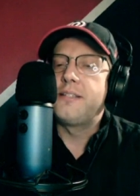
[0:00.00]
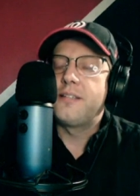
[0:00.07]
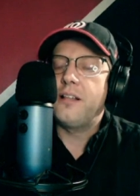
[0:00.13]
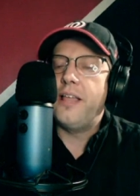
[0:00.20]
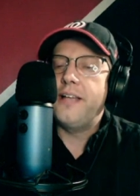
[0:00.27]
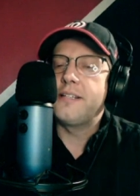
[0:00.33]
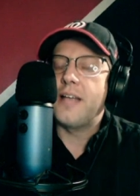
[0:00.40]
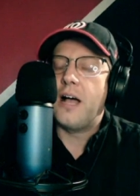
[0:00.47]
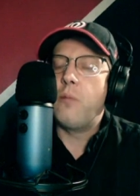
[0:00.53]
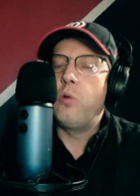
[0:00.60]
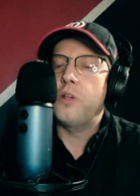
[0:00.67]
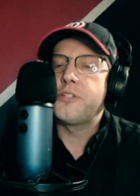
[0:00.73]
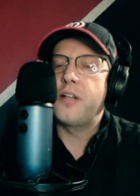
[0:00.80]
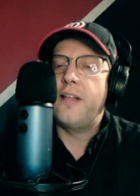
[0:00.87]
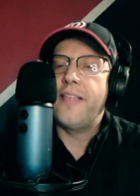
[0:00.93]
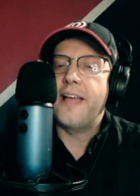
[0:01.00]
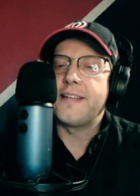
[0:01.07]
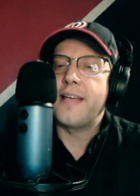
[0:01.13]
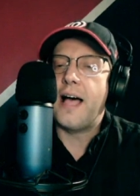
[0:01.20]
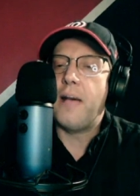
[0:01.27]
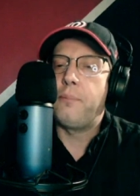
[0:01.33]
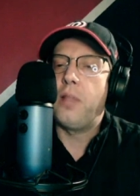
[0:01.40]
like Tom Wilson on that
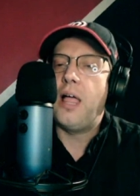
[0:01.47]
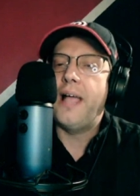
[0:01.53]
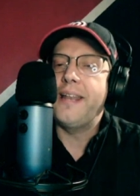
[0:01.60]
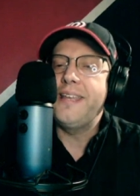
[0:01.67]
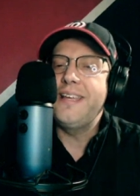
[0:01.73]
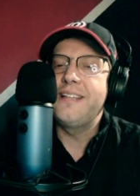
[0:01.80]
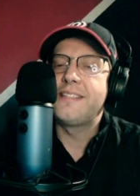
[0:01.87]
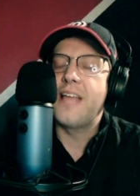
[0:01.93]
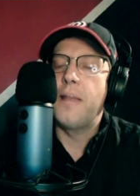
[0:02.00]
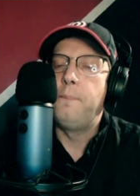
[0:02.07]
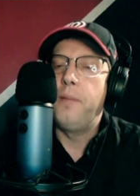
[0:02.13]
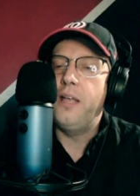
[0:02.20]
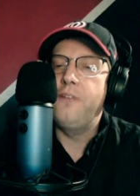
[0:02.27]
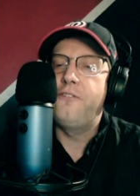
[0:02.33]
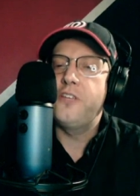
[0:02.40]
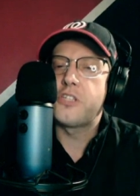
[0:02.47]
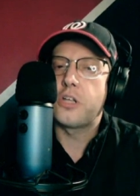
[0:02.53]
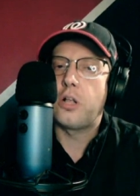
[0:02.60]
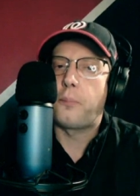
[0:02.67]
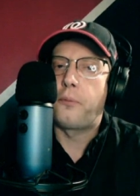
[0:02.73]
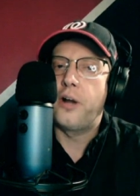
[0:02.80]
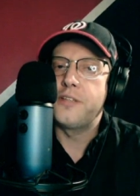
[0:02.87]
top line. He has that big
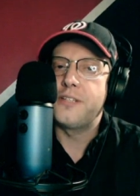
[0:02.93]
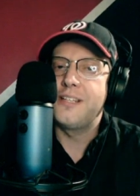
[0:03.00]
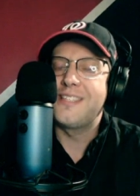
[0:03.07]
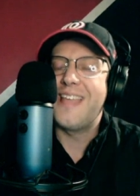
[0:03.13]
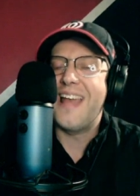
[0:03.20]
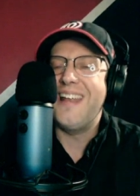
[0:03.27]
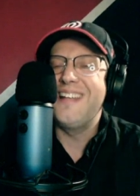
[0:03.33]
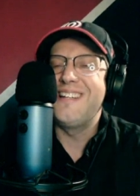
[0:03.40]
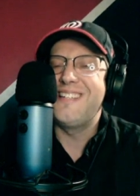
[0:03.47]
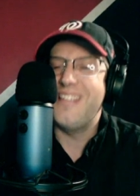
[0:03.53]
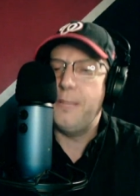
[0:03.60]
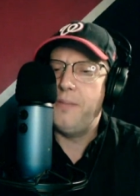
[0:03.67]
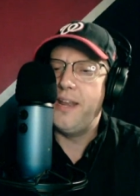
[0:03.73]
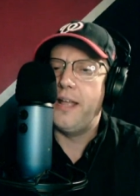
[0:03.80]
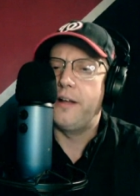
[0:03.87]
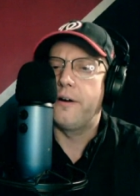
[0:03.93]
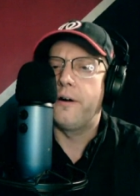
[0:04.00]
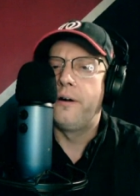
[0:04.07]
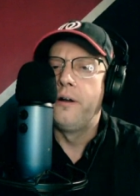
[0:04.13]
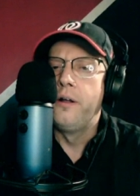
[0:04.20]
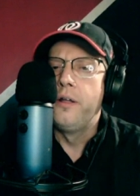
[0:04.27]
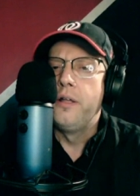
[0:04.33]
physical presence, that
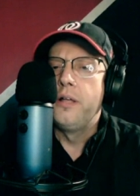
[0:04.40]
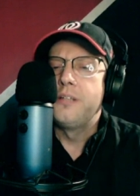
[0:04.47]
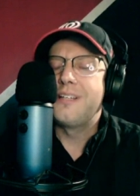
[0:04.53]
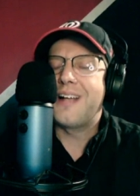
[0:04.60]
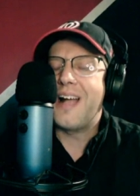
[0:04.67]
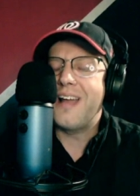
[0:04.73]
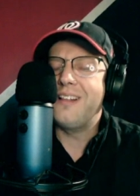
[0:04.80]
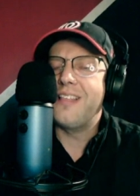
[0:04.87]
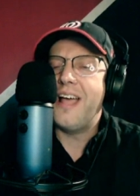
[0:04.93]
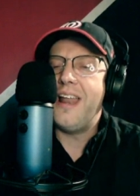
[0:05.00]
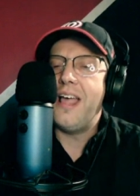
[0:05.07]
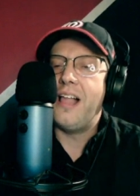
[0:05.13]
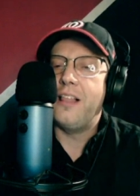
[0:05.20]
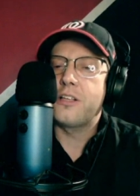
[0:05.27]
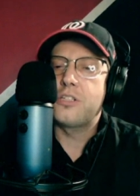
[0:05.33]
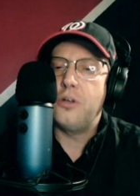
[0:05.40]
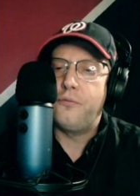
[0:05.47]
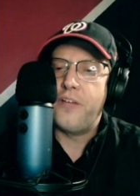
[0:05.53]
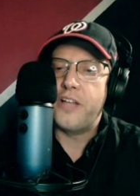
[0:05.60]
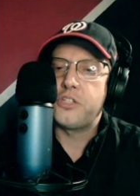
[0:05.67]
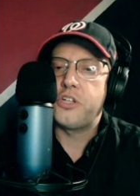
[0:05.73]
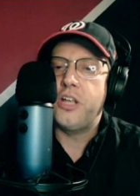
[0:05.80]
intimidator, to kind of let Alex
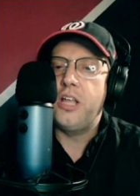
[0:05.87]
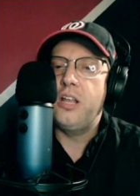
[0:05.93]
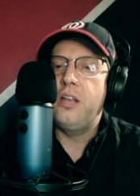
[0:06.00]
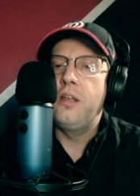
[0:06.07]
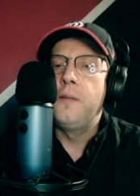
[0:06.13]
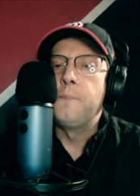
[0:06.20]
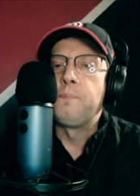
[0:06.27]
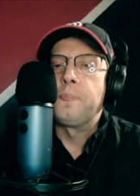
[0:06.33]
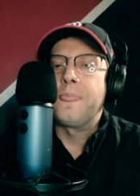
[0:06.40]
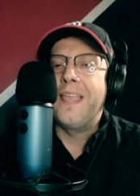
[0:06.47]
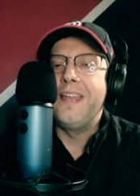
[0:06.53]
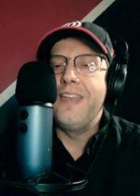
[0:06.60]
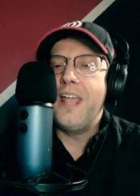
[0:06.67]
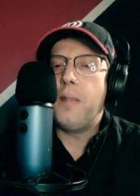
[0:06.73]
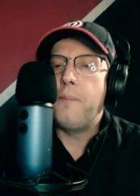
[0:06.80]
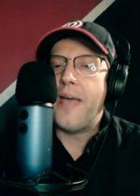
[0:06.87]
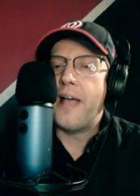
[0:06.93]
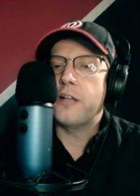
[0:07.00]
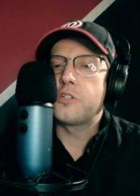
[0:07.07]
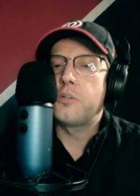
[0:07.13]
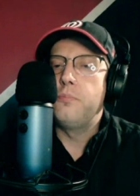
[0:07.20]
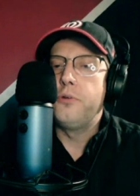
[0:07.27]
Ovechkin and Nick
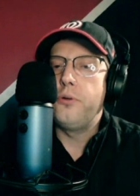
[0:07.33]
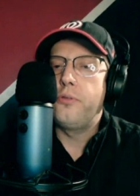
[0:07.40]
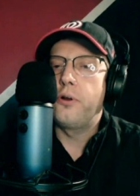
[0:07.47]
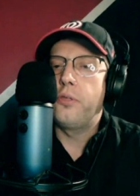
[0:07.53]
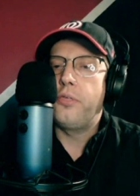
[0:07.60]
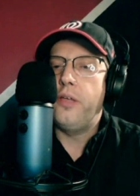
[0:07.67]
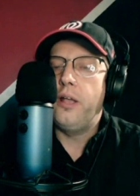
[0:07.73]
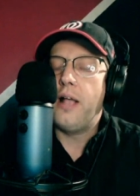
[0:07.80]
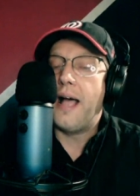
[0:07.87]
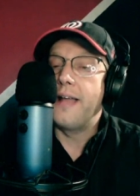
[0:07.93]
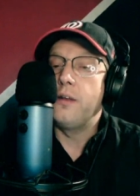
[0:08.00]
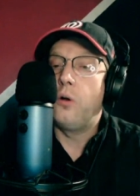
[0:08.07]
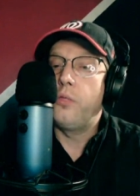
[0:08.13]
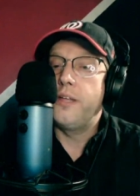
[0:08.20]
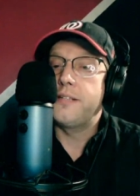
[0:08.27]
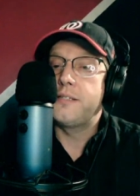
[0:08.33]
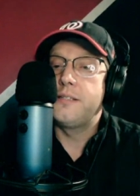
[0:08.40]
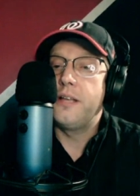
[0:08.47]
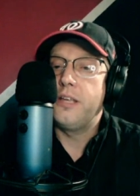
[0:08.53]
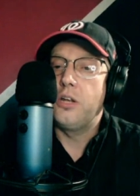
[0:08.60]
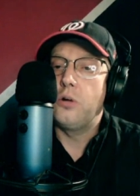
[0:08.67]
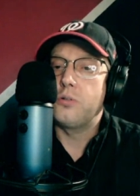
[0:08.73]
Backstrom do their thing. I know that,
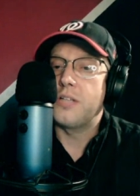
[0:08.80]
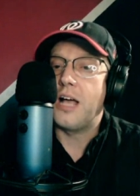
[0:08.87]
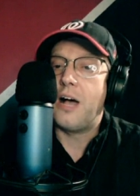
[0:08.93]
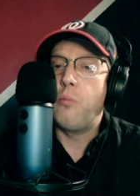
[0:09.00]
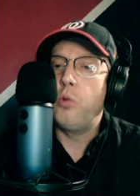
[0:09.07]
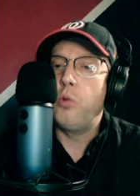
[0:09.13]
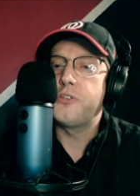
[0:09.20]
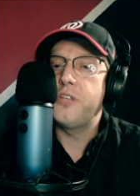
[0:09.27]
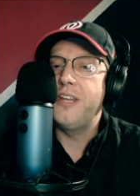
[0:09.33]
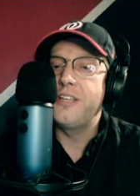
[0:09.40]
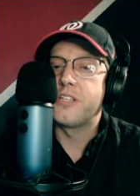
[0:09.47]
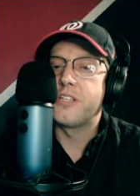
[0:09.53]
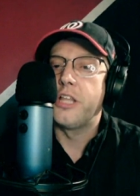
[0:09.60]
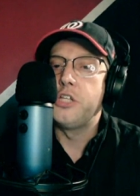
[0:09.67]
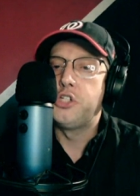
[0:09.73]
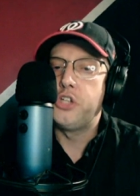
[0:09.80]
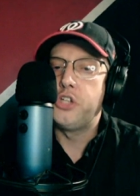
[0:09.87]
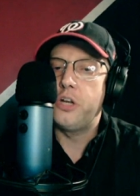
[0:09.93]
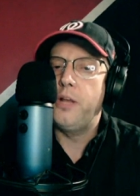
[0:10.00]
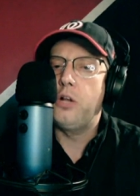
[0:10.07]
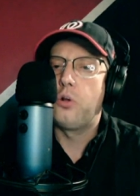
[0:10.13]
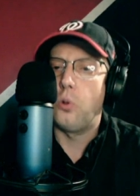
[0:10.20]
Tom Wilson is a
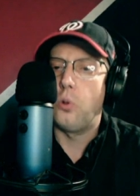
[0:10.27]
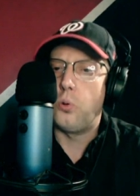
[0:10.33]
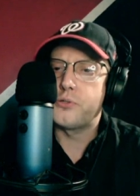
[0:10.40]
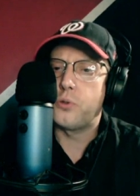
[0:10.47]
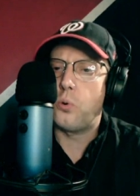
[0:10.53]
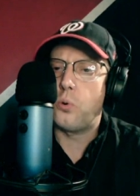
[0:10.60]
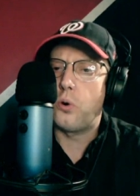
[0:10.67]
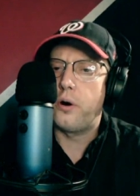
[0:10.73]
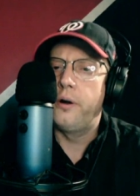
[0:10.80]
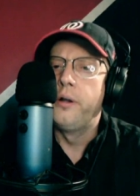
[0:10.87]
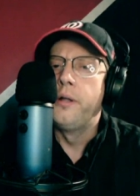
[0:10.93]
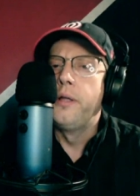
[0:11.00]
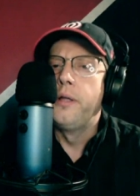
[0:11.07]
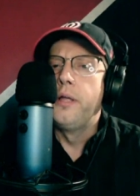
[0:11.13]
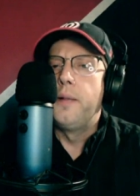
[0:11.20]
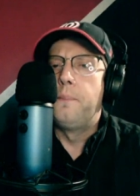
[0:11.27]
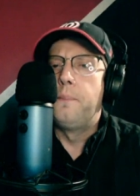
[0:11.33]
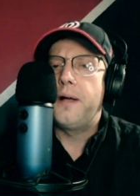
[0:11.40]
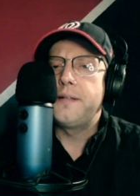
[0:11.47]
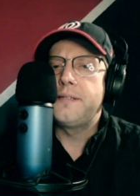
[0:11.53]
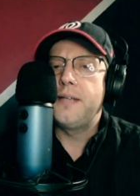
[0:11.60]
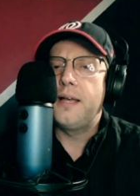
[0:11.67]
legitimate goal scorer,
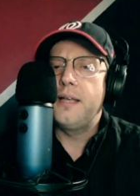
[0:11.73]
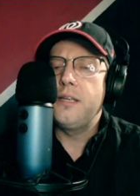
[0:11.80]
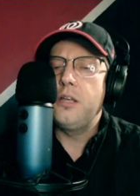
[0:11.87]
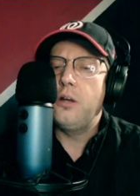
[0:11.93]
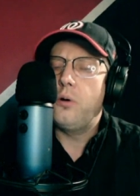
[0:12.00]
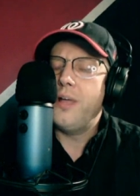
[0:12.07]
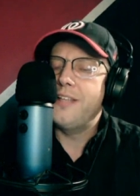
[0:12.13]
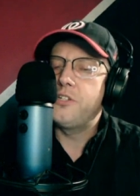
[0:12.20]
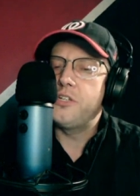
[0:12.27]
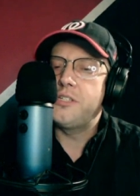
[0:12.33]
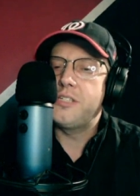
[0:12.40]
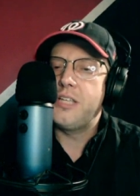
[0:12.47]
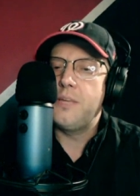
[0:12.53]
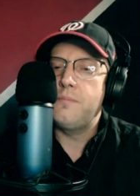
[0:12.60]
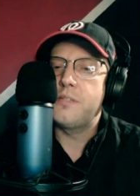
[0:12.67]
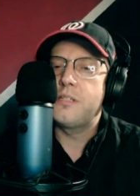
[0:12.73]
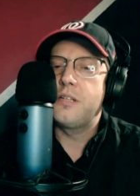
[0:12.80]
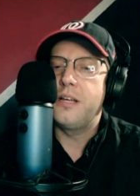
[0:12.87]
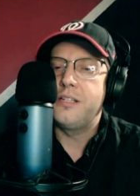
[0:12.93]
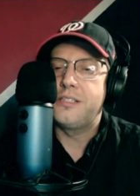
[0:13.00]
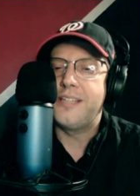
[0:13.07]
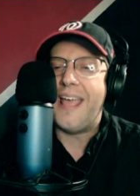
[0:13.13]
but, it just seems
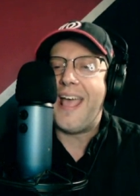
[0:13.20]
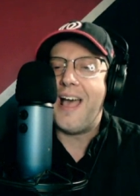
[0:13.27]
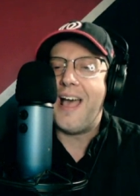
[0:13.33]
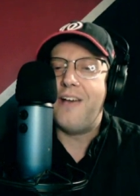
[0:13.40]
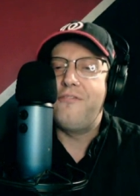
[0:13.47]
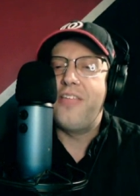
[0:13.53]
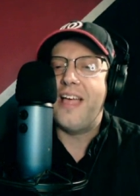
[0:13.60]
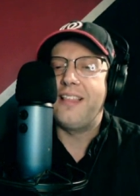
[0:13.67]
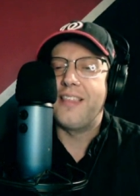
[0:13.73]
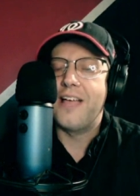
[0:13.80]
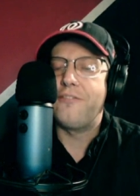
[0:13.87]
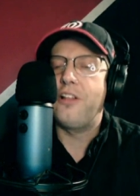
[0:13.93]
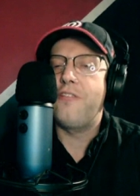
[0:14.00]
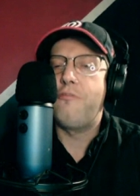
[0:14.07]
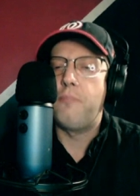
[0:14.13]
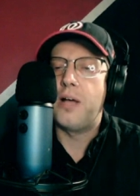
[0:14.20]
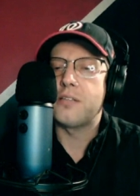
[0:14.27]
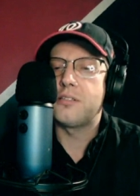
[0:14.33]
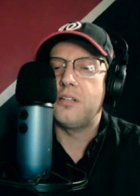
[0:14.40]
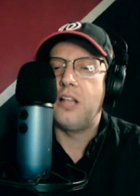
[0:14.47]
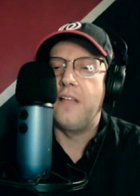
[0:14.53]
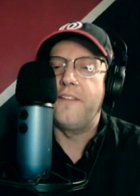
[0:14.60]
to have that level of
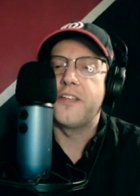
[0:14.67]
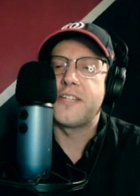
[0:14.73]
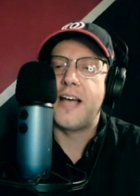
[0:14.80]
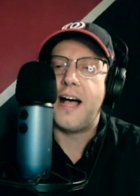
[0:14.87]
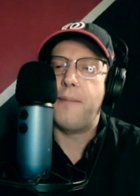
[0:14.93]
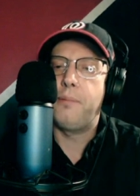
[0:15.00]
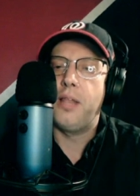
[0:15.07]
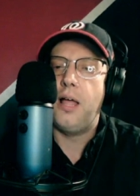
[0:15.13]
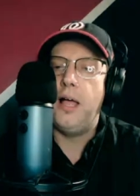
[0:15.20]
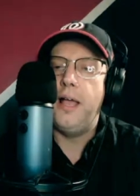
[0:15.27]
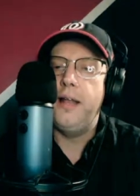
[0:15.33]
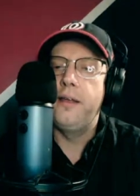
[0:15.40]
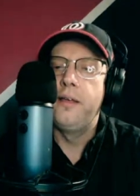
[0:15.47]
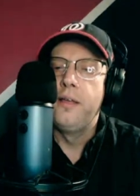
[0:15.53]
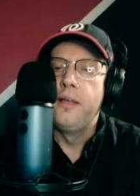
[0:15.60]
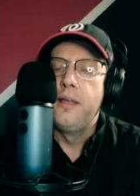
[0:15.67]
muscle on the top line